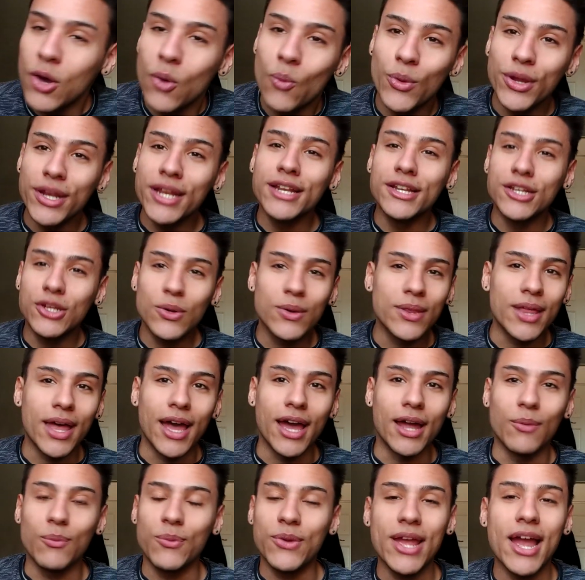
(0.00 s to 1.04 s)
We didn't do
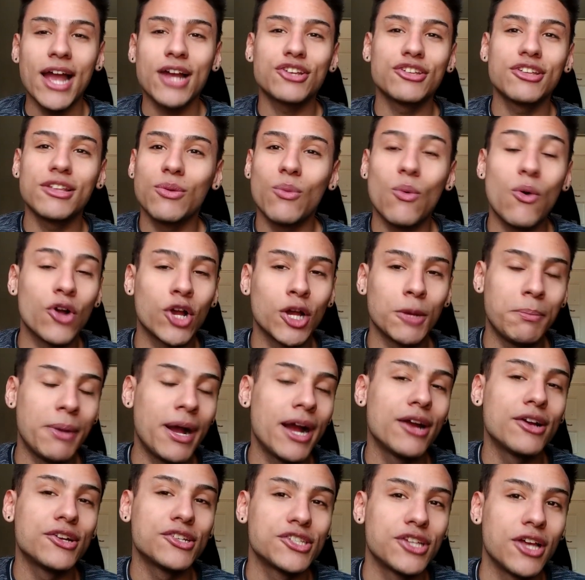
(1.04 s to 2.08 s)
that. We actually woke up
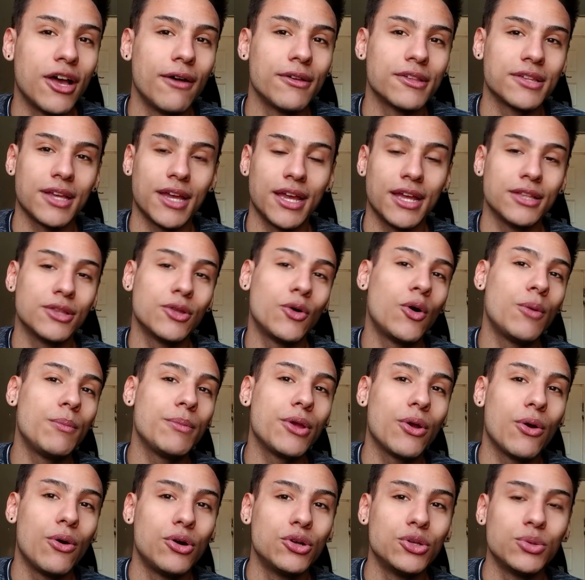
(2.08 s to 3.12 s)
by ourselves, and lo and
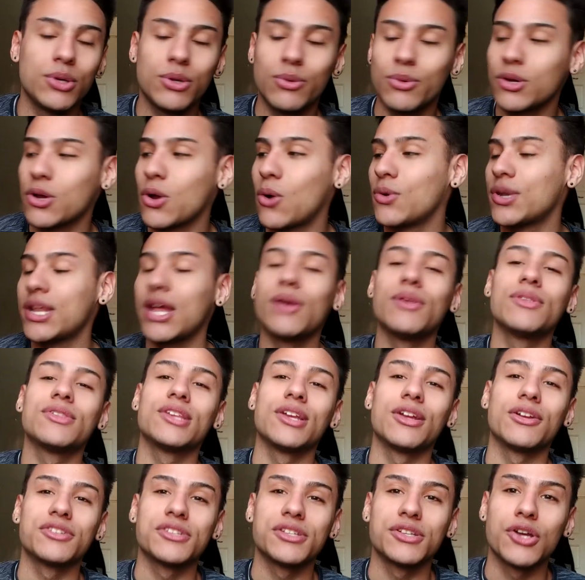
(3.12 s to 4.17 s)
behold, we would go
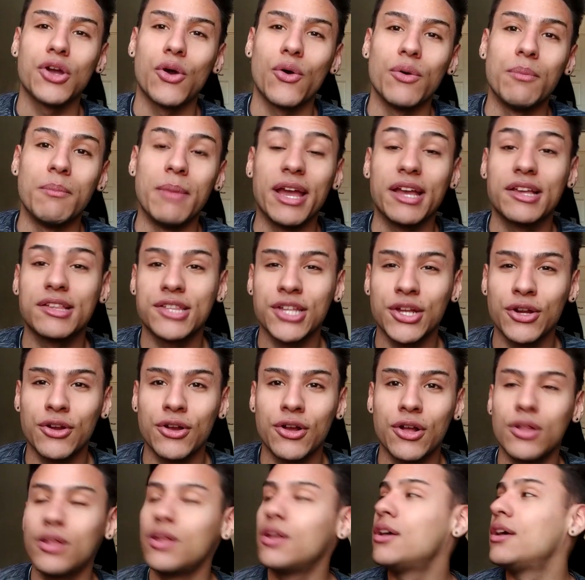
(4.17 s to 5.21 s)
downstairs and go and make
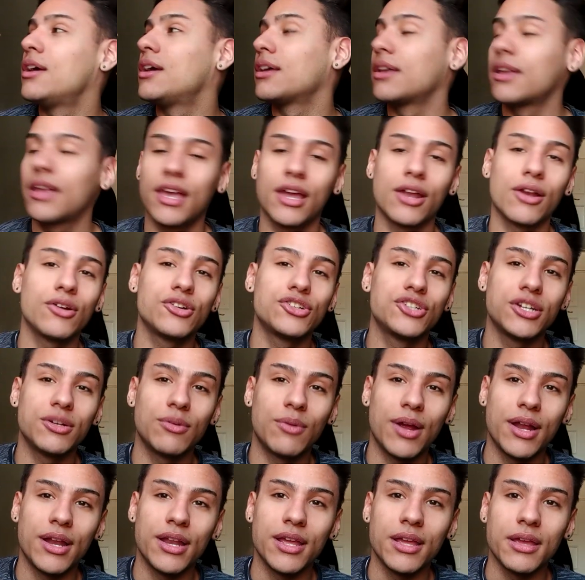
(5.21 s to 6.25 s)
cereal, get our shit
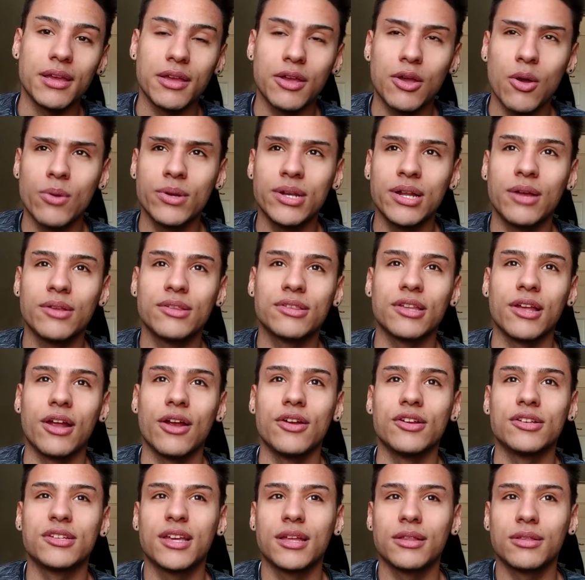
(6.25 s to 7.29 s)
ready, go
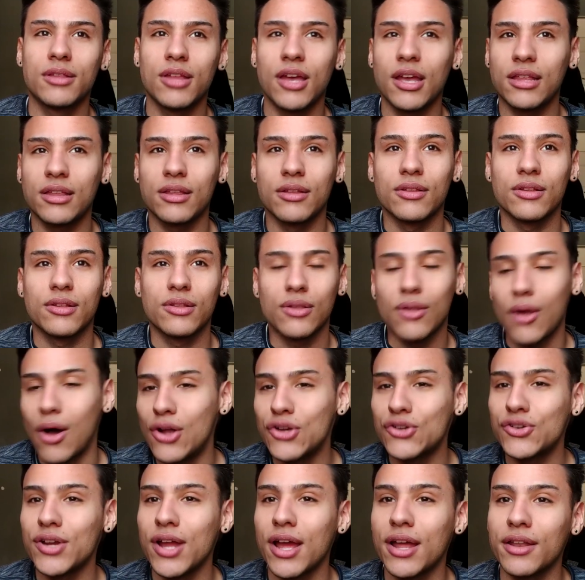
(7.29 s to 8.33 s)
downstairs, take the
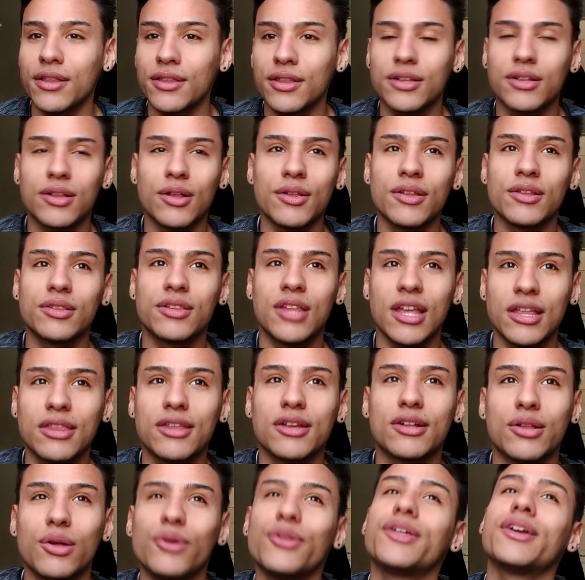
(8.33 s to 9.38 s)
laundry out, take
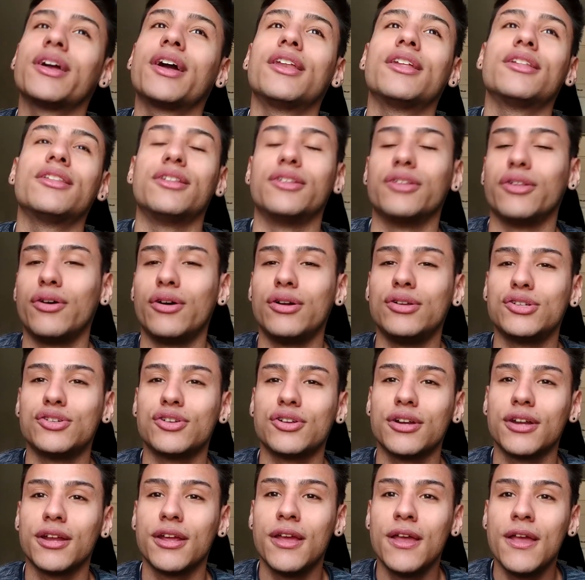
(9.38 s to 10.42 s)
the clothing out of the
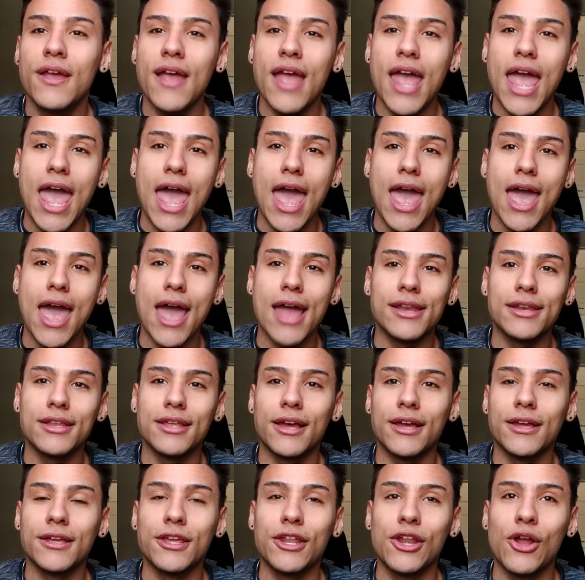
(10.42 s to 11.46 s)
laundry, and
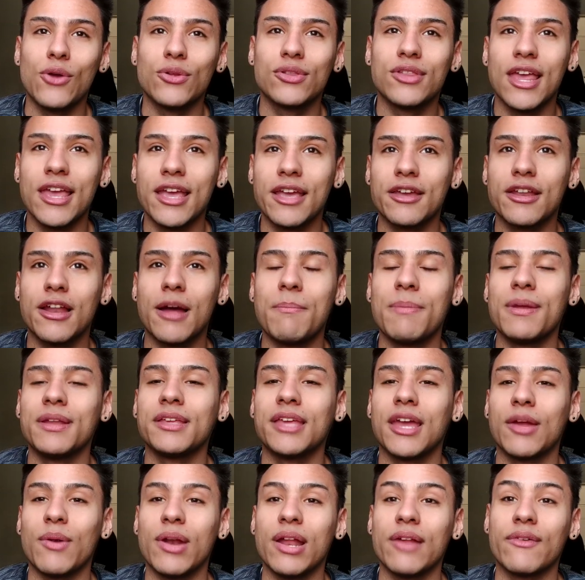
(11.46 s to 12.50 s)
you know, take it up
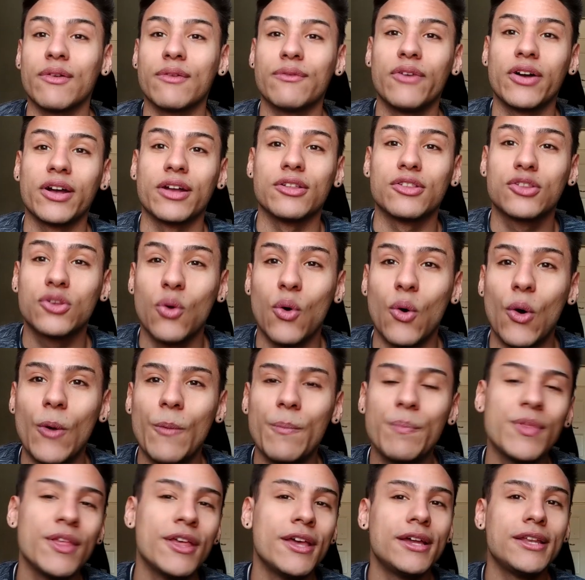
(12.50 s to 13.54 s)
and get ready for fucking school.